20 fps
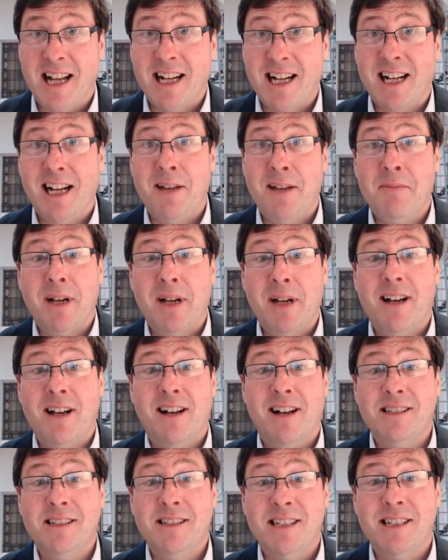incidentally,
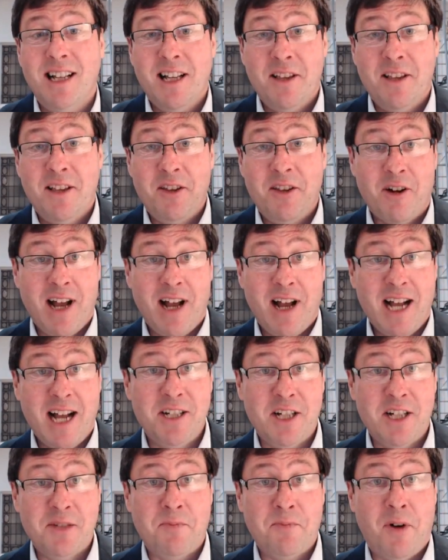because your
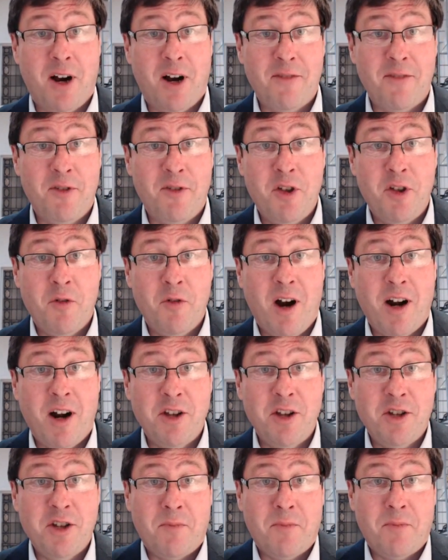accent is part of who you
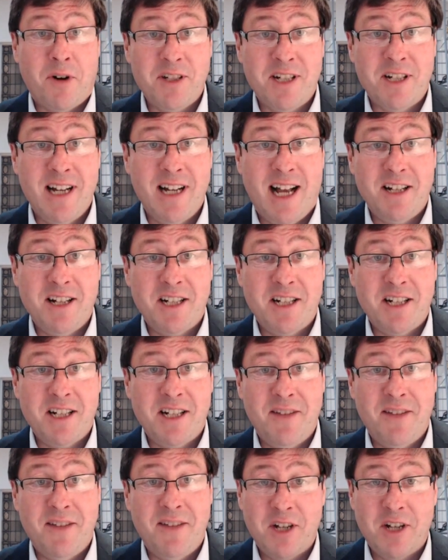are. It's your
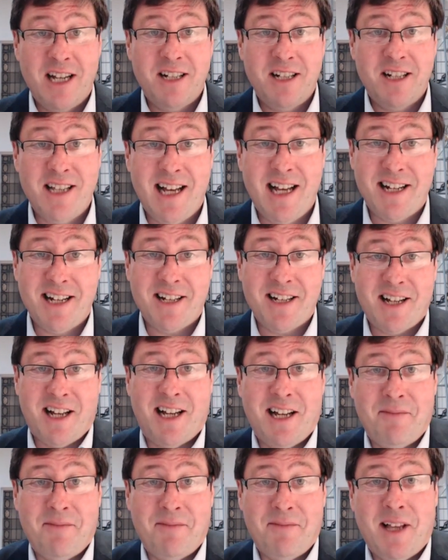personality. If you change
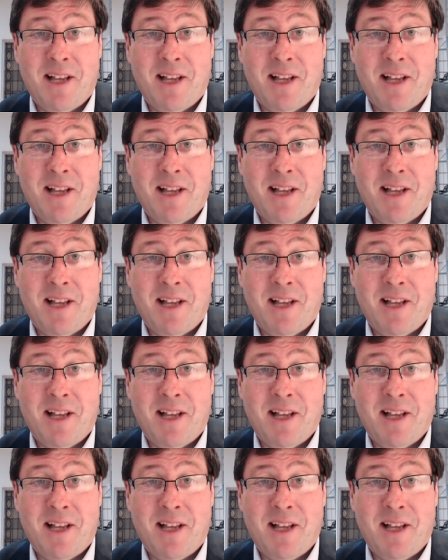that,